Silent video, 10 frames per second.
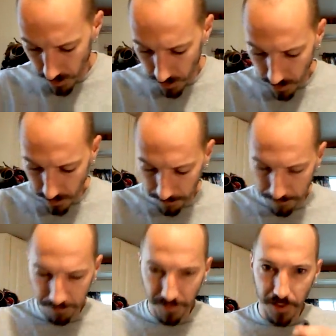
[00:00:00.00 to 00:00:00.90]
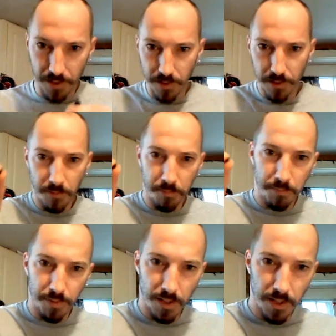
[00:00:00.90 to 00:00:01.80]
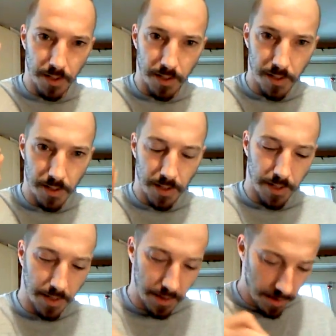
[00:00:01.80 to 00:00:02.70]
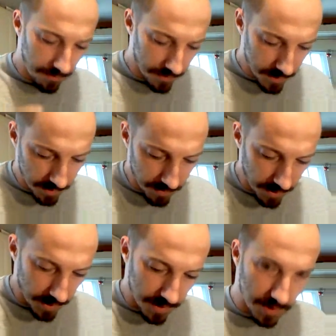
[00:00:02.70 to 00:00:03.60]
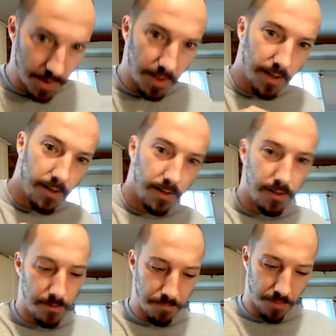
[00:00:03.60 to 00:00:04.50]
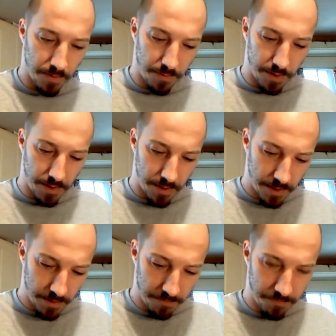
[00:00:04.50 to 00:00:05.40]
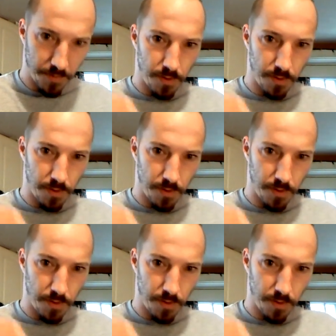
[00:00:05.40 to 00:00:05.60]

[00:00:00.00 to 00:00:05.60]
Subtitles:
That little plug that I can never seem to get seated right on there.